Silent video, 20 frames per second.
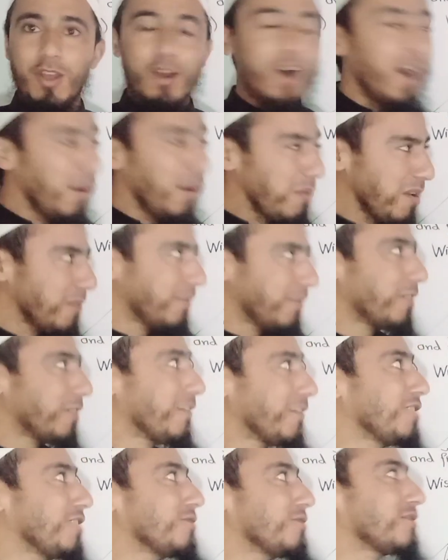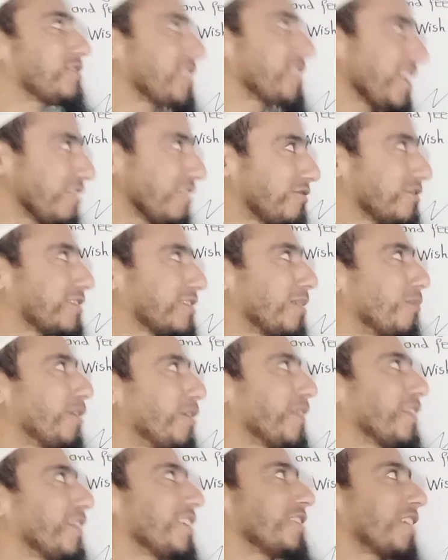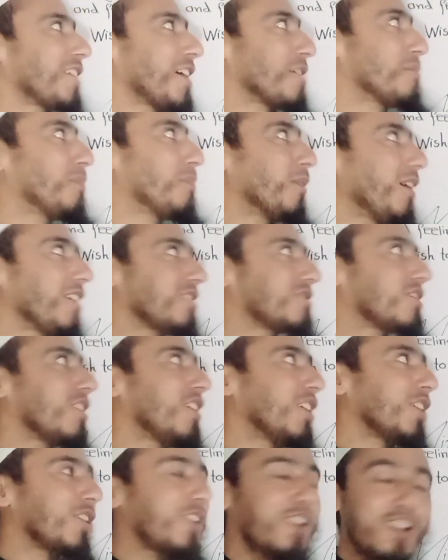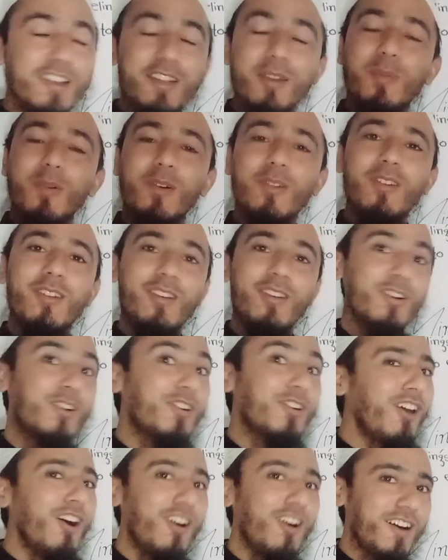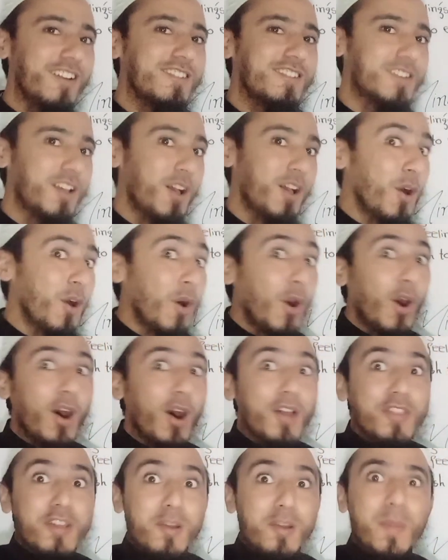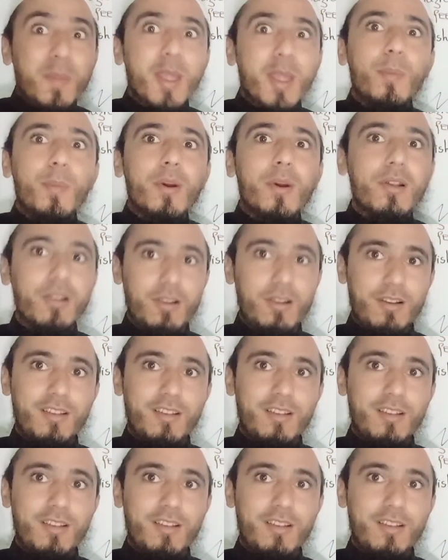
However, when you say to someone that I bought colorful clothes, other people,